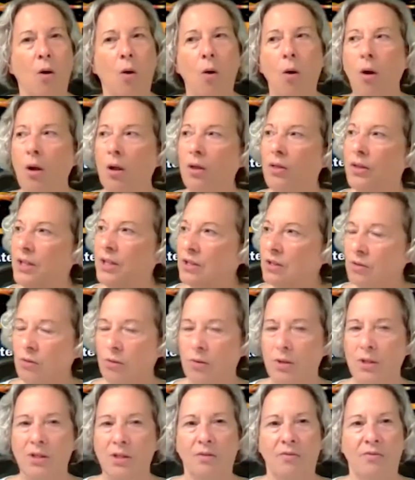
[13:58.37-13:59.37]
all these
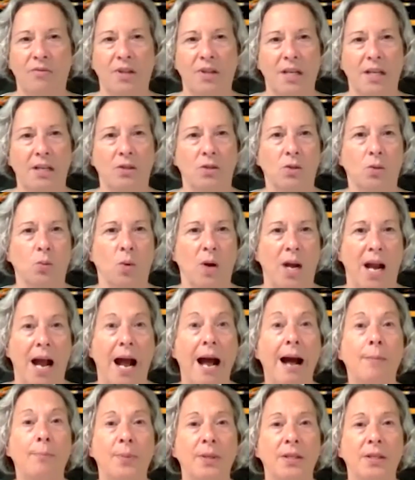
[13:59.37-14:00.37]
sorts of things would
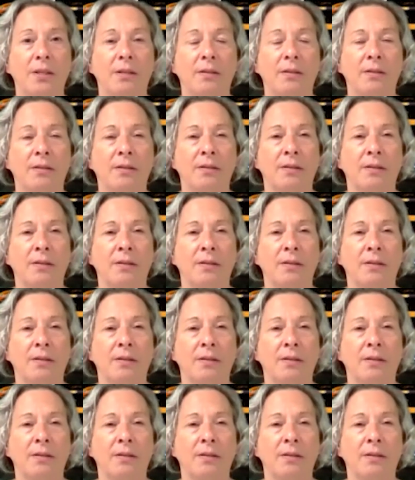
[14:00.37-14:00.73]
happen